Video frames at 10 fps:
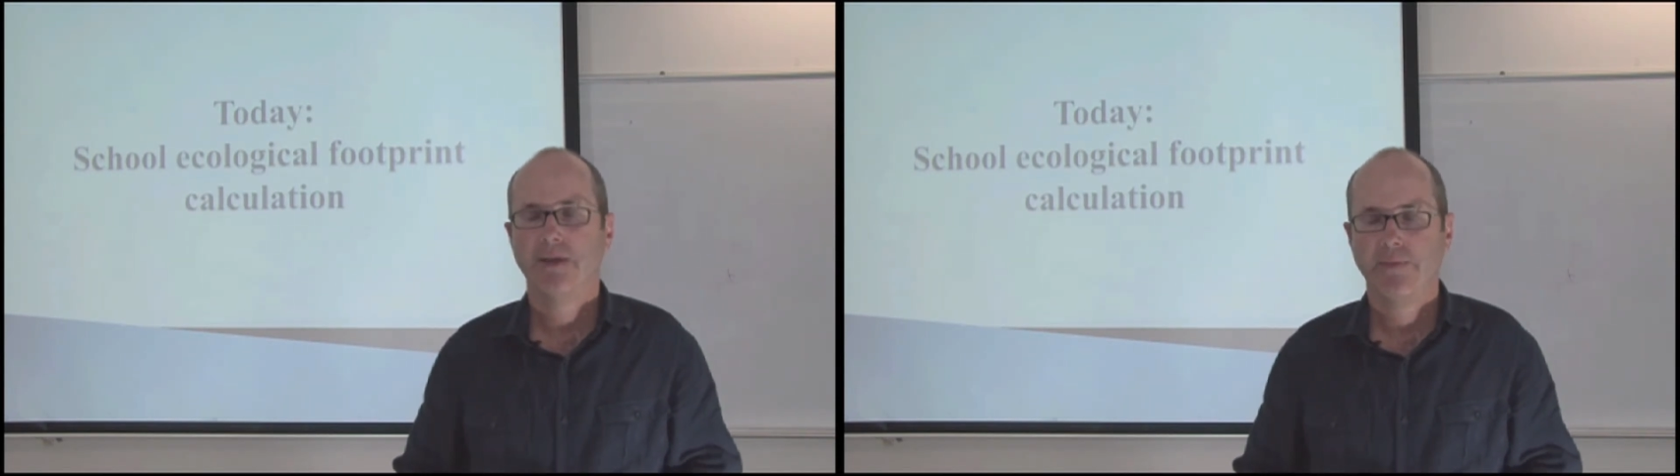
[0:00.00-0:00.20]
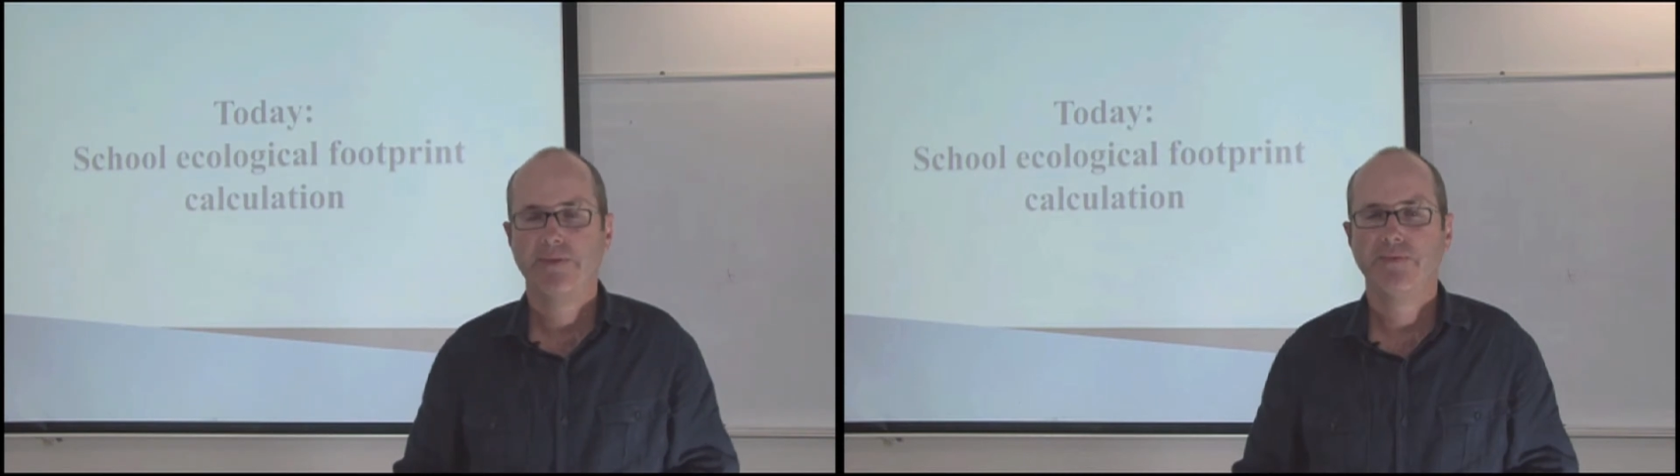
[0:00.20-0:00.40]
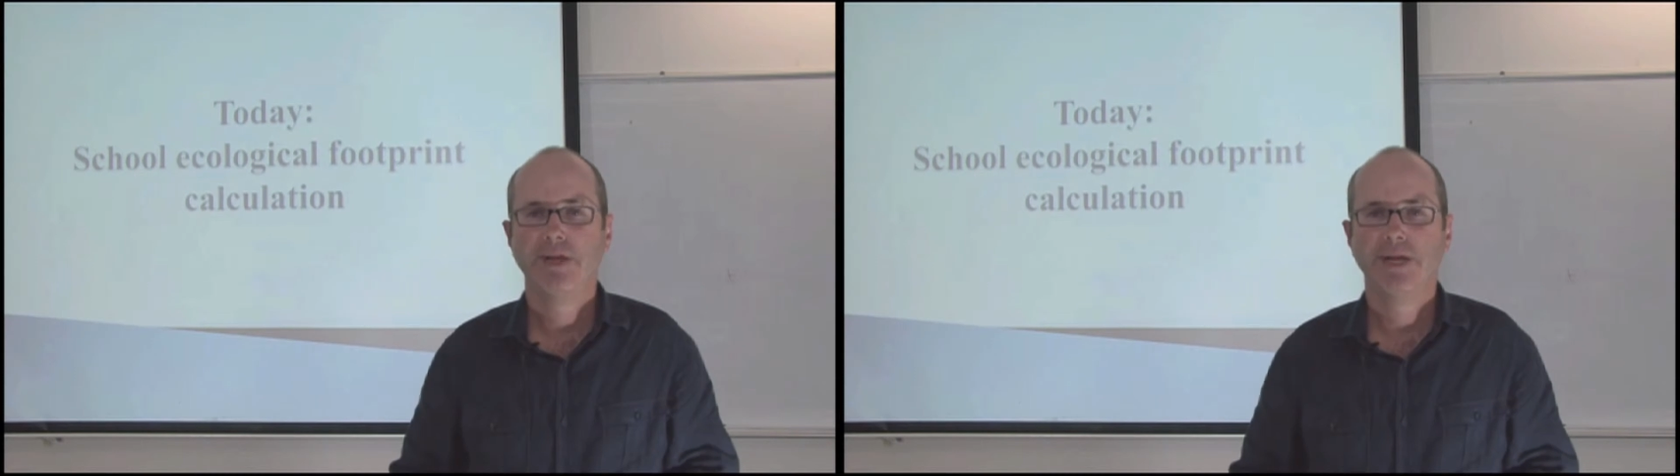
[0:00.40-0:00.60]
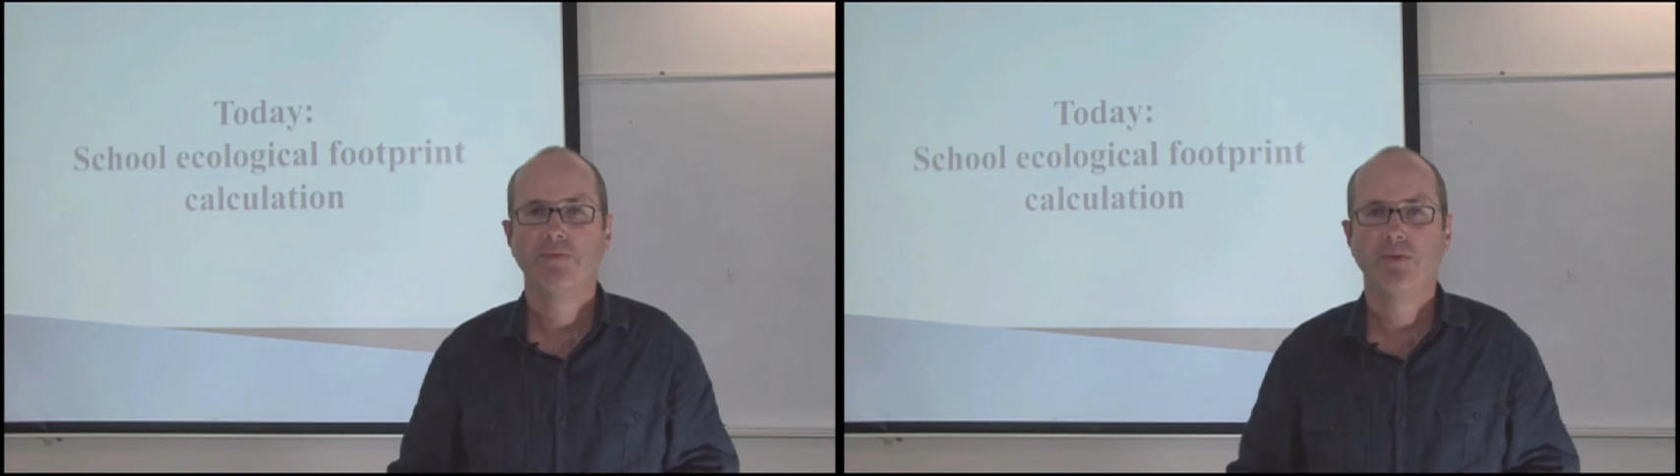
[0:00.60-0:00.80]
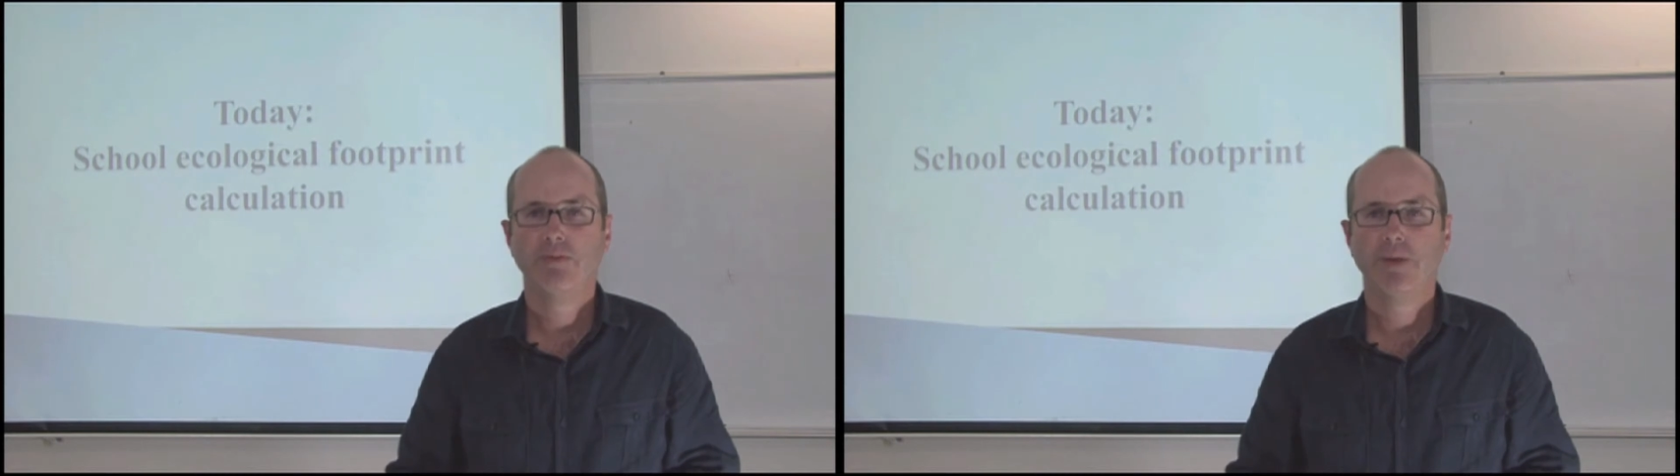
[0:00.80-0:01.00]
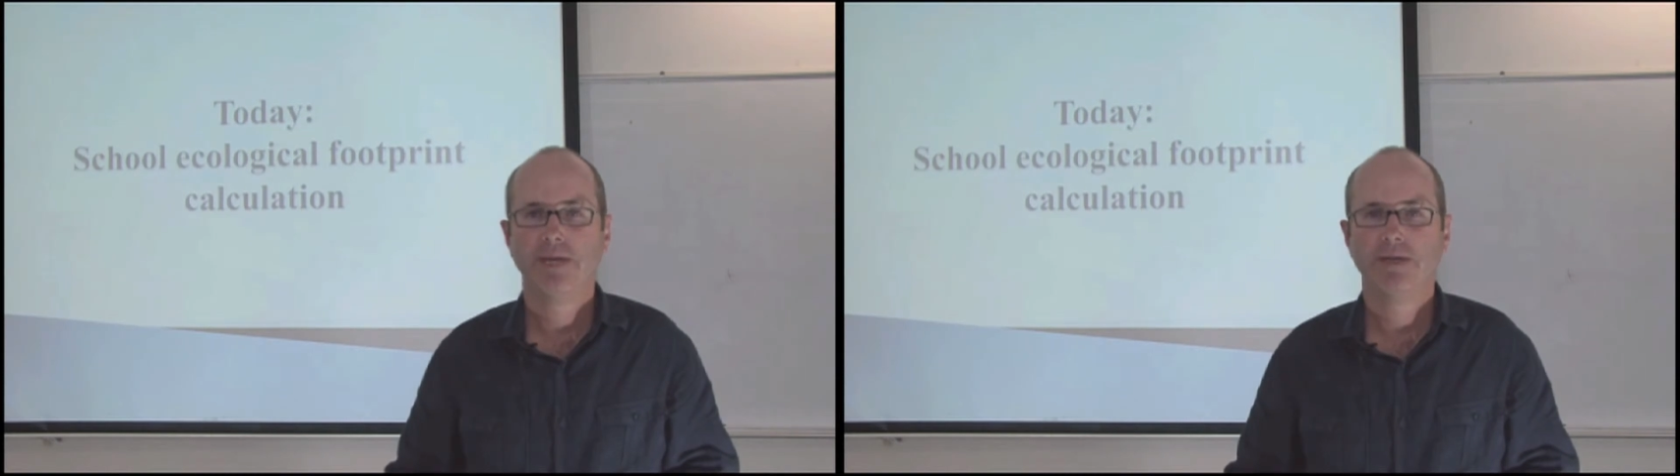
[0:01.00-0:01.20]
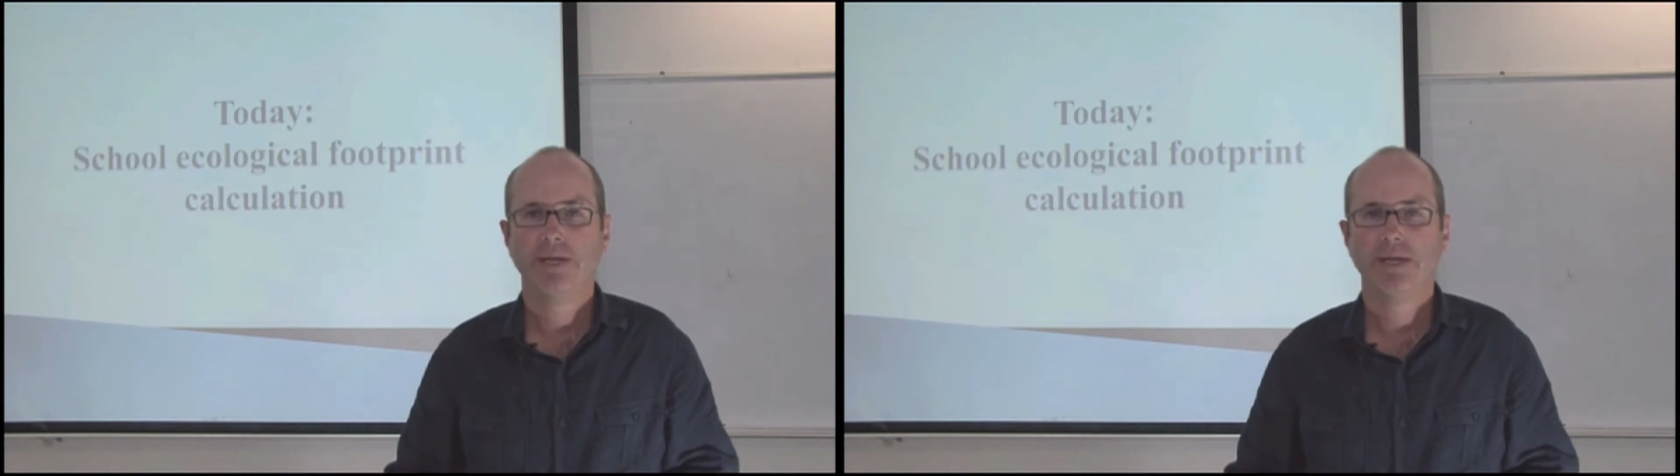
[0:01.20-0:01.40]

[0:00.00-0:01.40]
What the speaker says: we really would be in